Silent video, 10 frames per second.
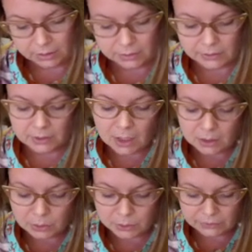
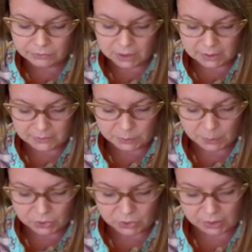Sadako was feeling
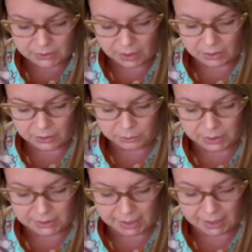especially tired
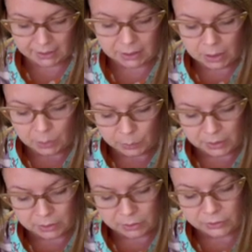one day
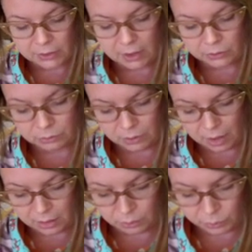when Nurse
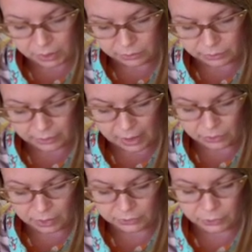Yasunaga wheeled her out
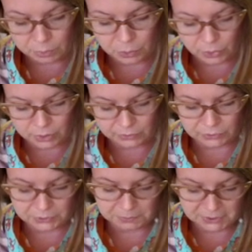onto the porch for
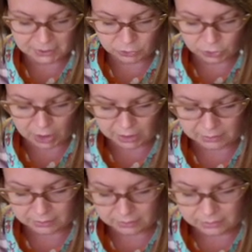some sunshine.
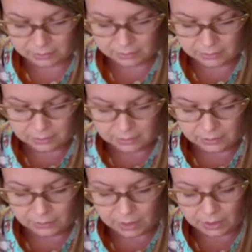
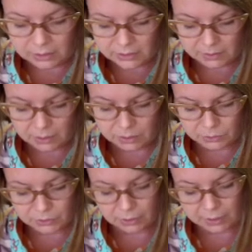There, Sadako
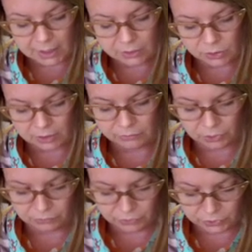saw Kenji for
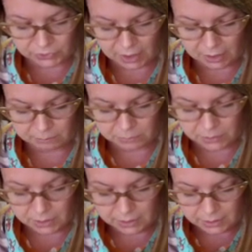the first time.
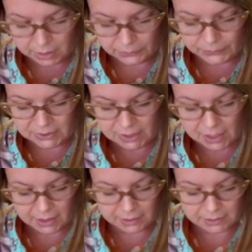He was
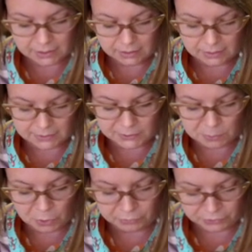9 and
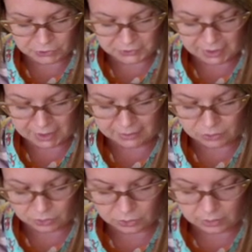small for his
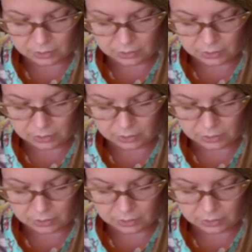age.